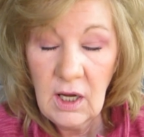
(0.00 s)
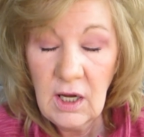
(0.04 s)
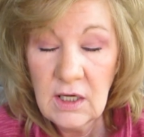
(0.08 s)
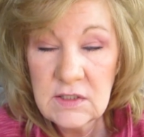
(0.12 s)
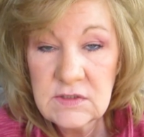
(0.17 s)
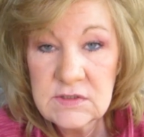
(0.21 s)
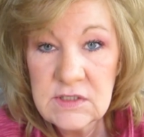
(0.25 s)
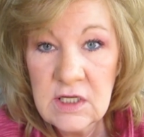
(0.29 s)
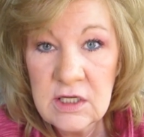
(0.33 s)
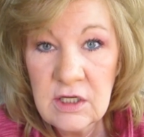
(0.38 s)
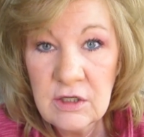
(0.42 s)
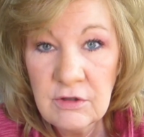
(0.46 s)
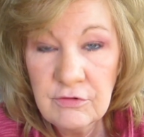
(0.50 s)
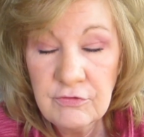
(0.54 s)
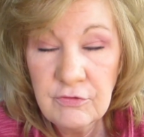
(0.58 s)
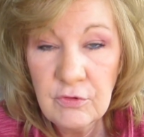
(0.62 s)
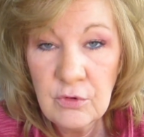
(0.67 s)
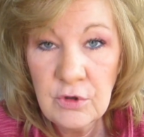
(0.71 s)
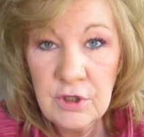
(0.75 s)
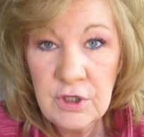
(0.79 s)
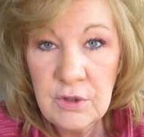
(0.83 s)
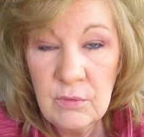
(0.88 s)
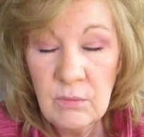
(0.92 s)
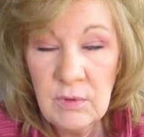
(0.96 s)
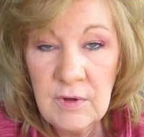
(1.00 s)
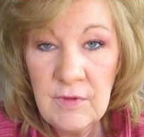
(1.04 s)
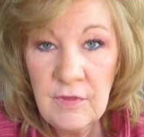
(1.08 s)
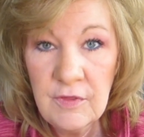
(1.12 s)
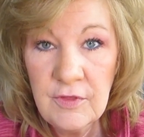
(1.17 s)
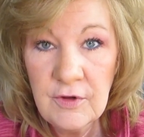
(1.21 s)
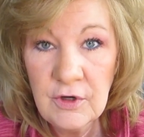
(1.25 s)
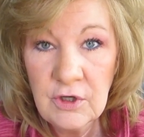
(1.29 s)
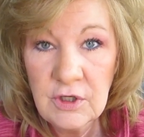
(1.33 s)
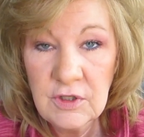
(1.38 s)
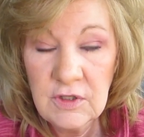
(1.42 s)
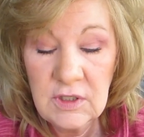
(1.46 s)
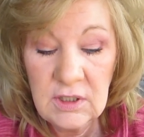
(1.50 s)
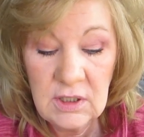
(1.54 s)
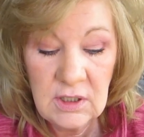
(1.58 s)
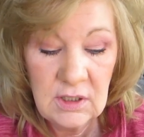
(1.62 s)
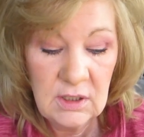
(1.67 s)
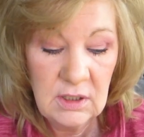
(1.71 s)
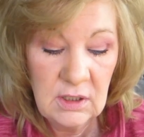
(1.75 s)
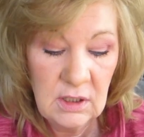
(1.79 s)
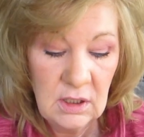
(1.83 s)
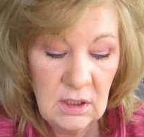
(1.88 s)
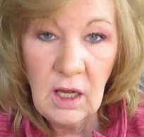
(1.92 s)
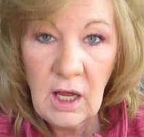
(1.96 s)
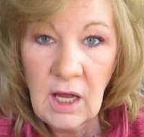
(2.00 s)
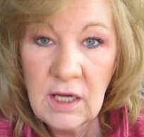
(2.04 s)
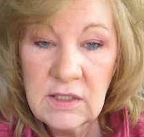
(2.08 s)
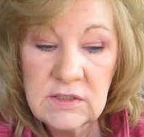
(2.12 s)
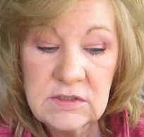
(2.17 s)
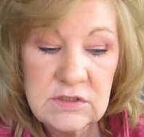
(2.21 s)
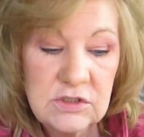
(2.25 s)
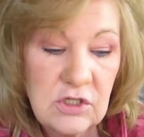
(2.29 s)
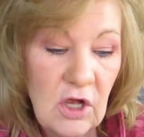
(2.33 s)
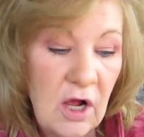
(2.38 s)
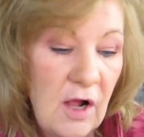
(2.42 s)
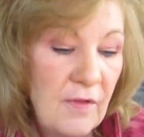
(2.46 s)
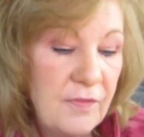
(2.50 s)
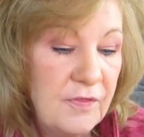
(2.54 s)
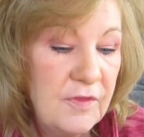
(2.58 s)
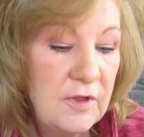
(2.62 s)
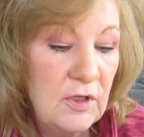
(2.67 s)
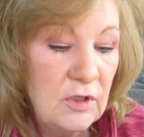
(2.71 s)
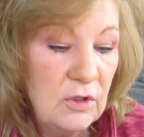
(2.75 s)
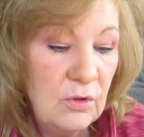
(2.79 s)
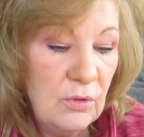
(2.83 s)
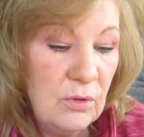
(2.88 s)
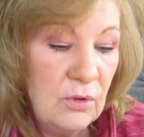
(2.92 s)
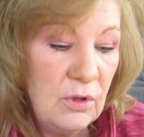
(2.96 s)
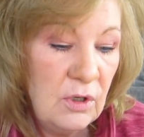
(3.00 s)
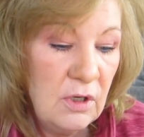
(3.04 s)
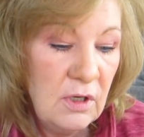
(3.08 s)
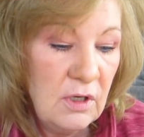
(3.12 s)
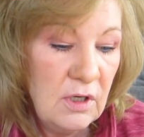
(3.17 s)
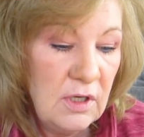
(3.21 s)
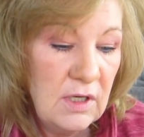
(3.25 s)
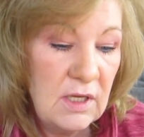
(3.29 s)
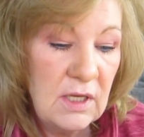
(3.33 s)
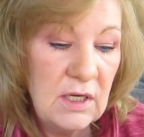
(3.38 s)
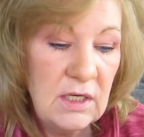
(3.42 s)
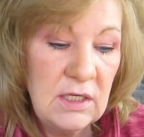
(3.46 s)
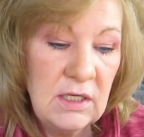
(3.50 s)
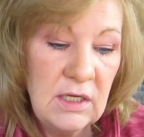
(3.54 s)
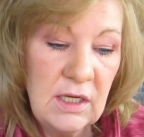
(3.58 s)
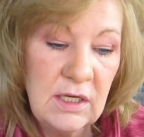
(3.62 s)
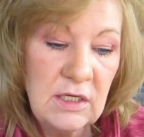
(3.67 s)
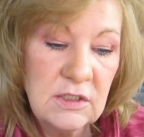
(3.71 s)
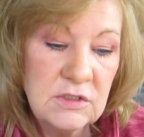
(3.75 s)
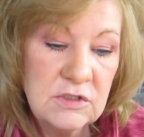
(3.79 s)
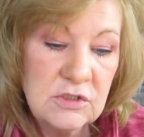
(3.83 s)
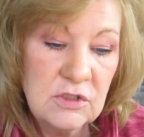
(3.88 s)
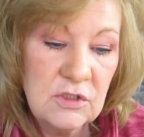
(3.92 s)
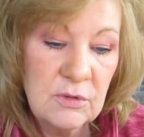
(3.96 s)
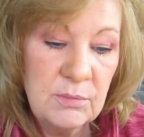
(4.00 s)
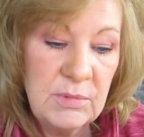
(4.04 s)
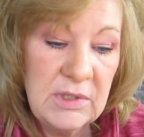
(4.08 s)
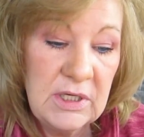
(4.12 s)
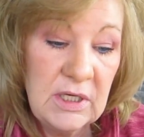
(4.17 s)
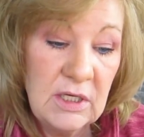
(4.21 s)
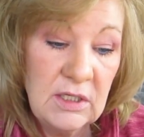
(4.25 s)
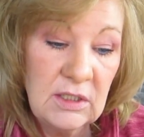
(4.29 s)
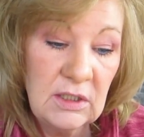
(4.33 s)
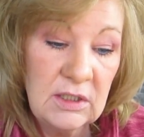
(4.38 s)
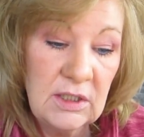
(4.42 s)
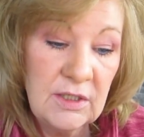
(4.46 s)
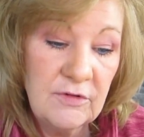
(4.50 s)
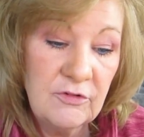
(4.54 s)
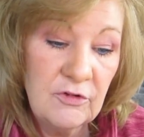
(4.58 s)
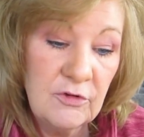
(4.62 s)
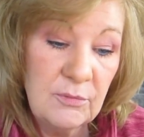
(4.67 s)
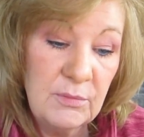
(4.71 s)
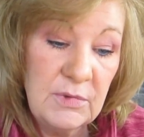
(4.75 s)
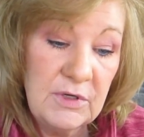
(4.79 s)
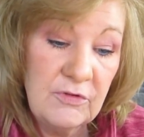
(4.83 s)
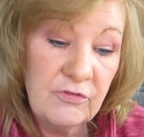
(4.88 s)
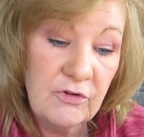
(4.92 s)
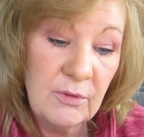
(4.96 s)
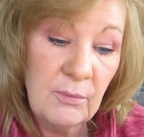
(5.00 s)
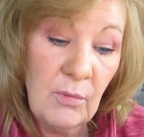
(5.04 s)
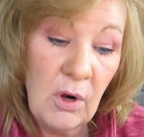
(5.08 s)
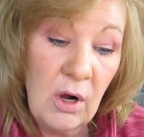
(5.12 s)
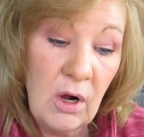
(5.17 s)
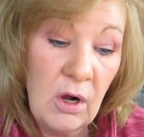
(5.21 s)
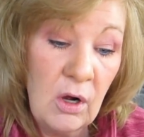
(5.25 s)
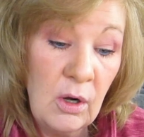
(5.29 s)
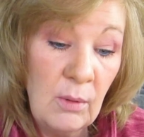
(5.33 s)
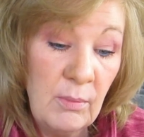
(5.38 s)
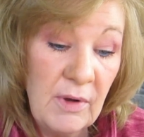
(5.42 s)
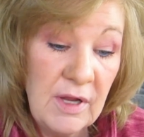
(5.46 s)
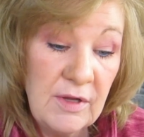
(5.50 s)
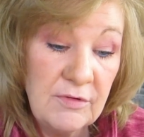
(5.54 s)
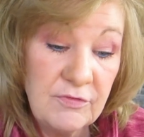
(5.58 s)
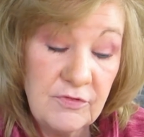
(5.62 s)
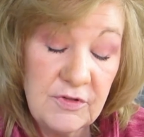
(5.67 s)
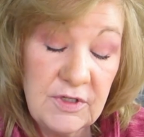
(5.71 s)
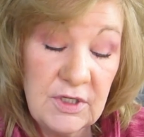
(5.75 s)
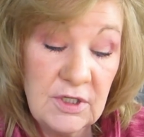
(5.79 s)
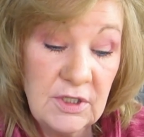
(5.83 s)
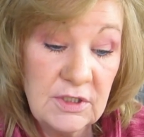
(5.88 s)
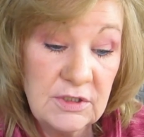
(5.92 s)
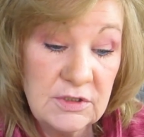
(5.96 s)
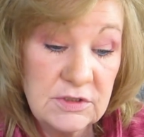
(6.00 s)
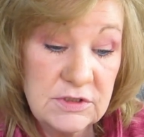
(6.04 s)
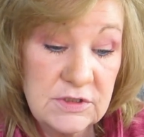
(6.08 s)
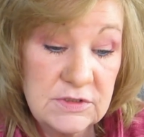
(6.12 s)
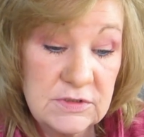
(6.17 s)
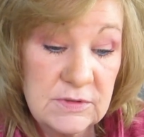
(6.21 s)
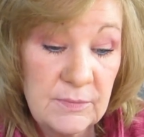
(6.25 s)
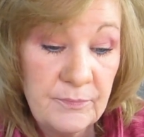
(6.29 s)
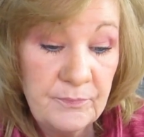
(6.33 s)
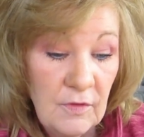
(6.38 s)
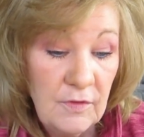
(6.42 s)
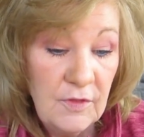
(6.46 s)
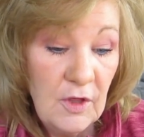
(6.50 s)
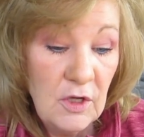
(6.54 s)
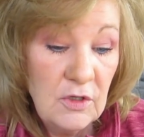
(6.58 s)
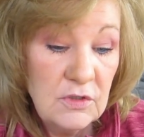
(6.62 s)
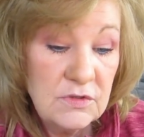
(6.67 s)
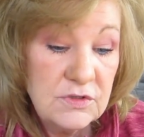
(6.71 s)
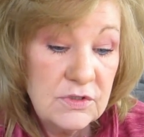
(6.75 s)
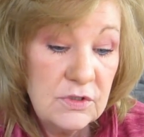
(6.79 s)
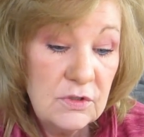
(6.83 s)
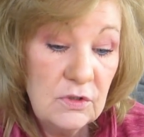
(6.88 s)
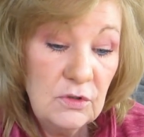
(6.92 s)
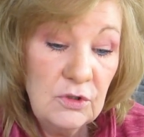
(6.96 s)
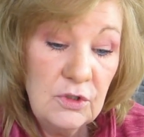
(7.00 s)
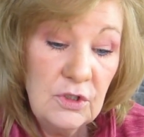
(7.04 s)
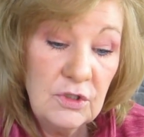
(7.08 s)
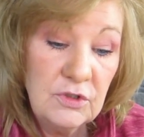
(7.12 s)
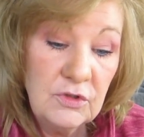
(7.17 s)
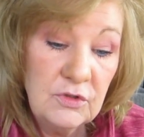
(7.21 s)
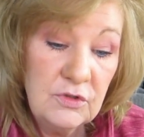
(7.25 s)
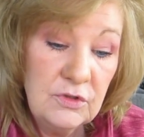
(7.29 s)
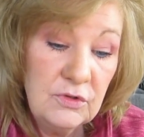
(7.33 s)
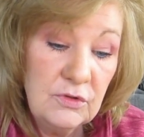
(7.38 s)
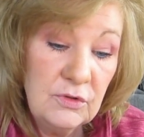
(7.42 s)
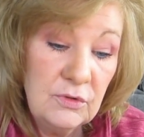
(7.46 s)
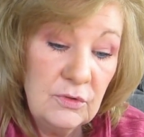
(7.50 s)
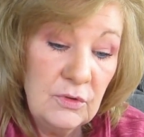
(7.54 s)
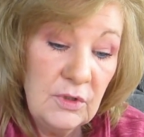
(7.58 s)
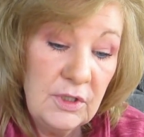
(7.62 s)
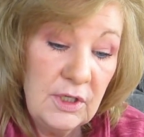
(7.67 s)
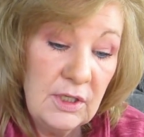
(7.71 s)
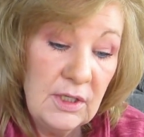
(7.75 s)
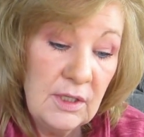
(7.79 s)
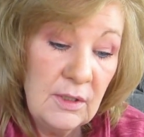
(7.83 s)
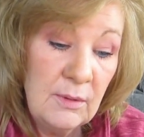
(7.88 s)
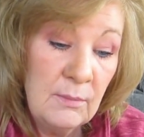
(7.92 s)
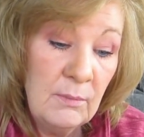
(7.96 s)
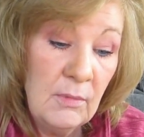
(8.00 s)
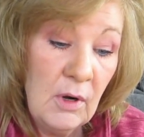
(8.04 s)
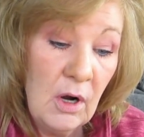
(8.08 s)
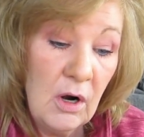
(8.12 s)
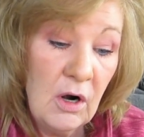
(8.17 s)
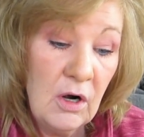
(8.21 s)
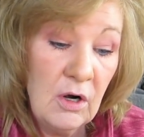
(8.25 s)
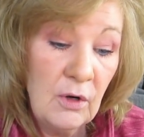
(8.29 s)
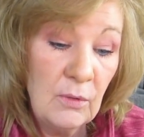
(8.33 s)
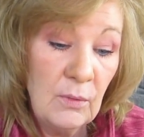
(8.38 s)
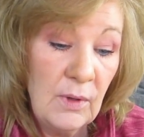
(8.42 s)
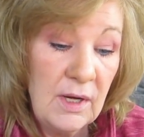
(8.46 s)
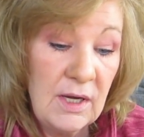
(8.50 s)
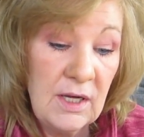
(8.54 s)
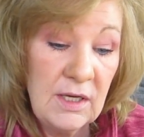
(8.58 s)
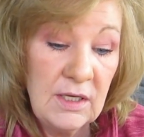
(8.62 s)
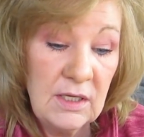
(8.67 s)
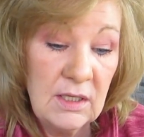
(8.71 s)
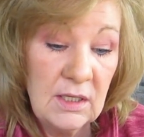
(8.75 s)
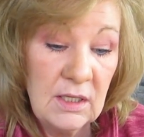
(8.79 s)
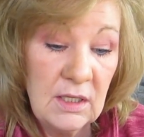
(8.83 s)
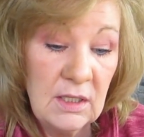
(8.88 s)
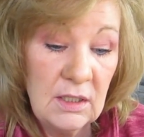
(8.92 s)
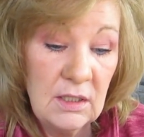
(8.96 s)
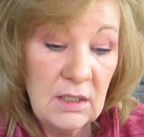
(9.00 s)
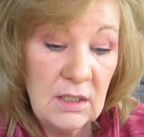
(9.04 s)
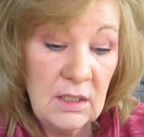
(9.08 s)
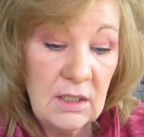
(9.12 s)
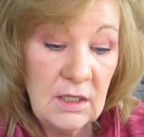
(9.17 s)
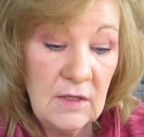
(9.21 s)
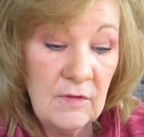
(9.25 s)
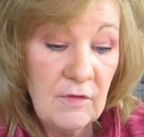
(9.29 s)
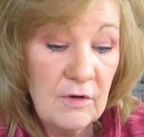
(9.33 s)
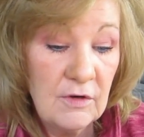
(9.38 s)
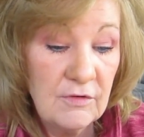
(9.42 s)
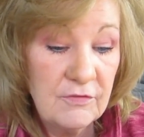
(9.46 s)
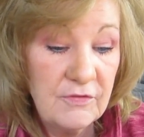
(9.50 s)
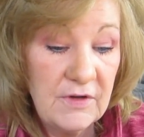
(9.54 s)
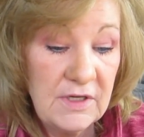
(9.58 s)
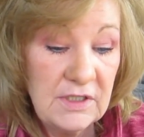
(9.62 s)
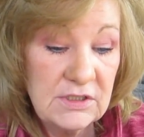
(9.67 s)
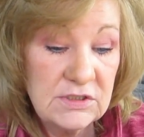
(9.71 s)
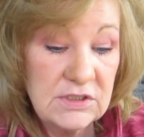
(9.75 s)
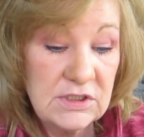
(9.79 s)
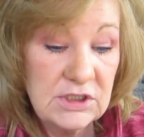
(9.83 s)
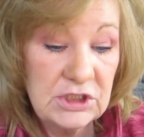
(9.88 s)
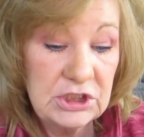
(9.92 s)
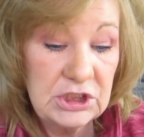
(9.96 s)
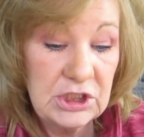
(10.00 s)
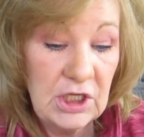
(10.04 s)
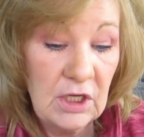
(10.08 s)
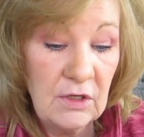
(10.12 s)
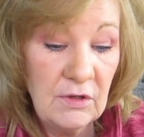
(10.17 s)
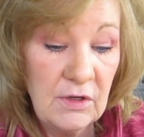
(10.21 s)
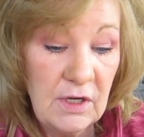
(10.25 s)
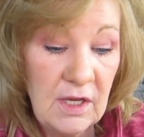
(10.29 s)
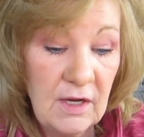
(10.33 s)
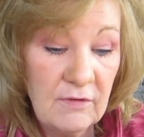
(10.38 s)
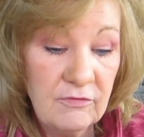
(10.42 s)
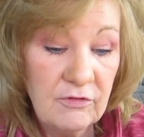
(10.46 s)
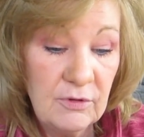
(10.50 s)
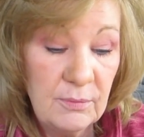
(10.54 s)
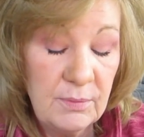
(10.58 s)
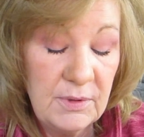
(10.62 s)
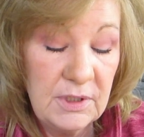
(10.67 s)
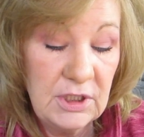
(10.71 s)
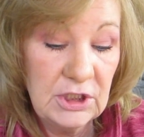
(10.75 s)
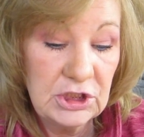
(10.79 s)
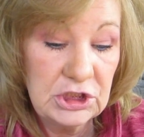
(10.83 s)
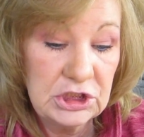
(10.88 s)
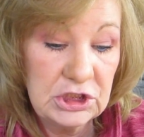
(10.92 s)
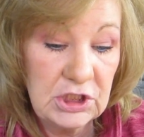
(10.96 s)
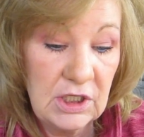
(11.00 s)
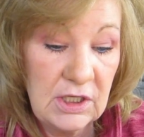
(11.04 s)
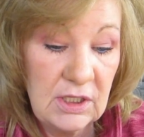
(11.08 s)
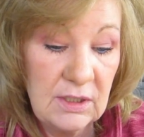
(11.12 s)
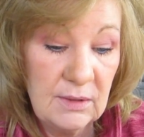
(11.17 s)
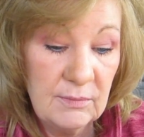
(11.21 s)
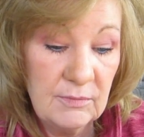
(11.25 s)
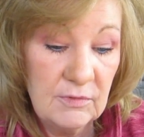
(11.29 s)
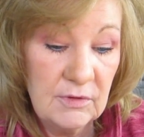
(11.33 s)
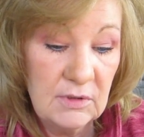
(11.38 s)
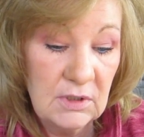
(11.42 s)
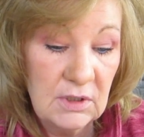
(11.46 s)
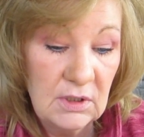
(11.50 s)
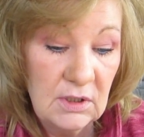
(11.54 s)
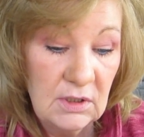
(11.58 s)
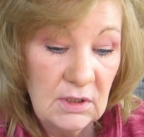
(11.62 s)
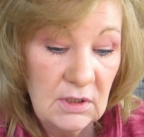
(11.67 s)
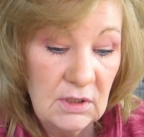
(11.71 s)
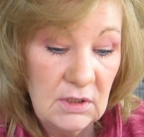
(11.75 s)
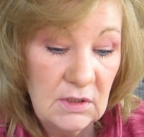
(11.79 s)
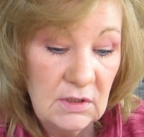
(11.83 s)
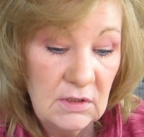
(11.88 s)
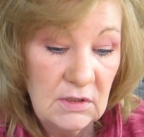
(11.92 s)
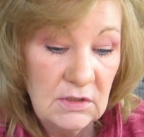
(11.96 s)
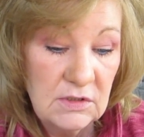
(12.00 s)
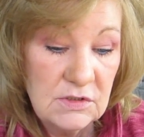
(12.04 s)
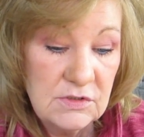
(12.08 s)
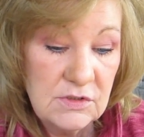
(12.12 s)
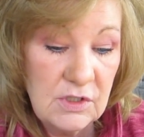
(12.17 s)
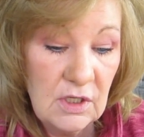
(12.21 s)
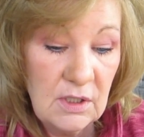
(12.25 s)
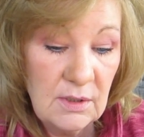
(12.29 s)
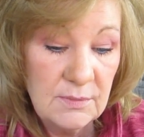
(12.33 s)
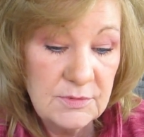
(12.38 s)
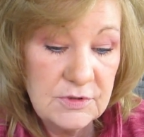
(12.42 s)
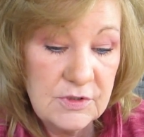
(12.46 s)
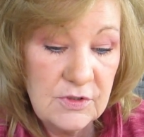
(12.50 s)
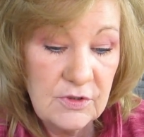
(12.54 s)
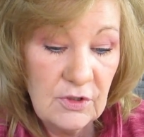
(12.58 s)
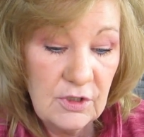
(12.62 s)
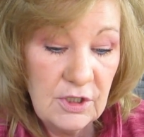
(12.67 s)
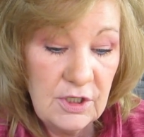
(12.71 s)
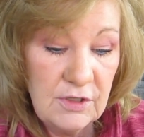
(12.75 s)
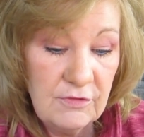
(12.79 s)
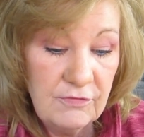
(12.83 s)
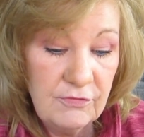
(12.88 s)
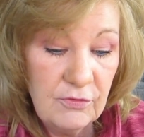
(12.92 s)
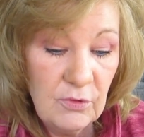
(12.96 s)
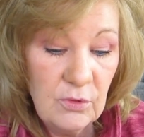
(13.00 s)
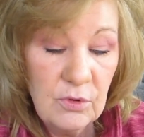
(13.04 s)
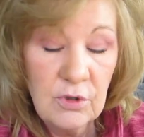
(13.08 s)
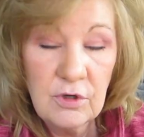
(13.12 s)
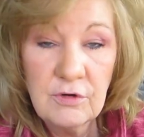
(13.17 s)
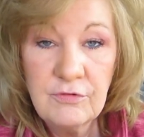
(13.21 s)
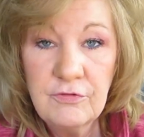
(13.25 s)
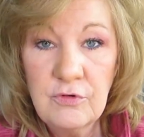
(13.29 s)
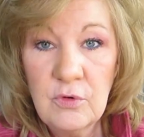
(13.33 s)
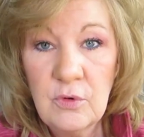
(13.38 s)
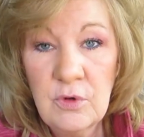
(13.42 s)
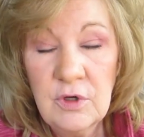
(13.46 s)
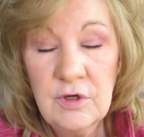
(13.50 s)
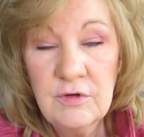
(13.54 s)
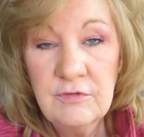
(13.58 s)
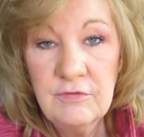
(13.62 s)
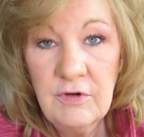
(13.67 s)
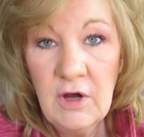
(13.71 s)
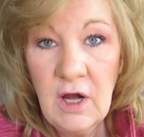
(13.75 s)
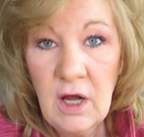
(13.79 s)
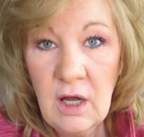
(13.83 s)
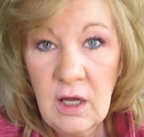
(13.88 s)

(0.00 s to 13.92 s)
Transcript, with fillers: Isaiah 41:13. I sought the Lord, and He answered me and delivered me from all my fears. Those who look to Him are radiant, and their faces shall never be ashamed. Psalms 34:4-5.